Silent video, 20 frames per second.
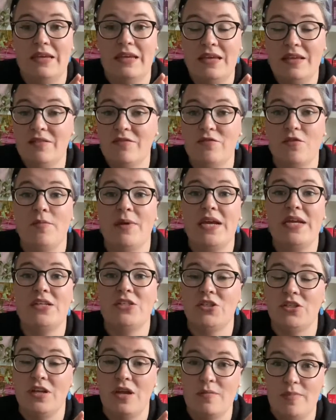
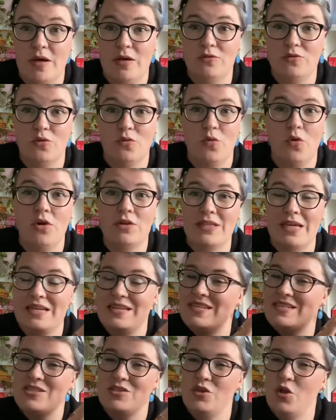information about the world that
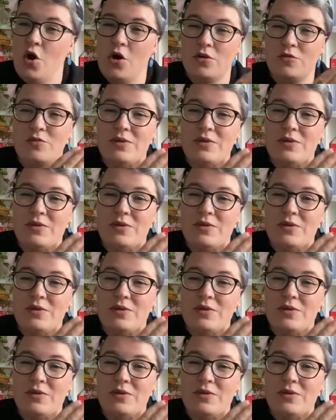is not